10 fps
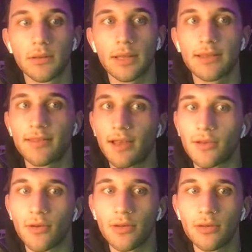is Sutton
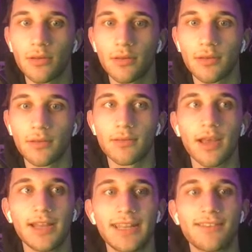gone?
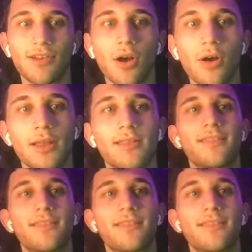Sutton is gone.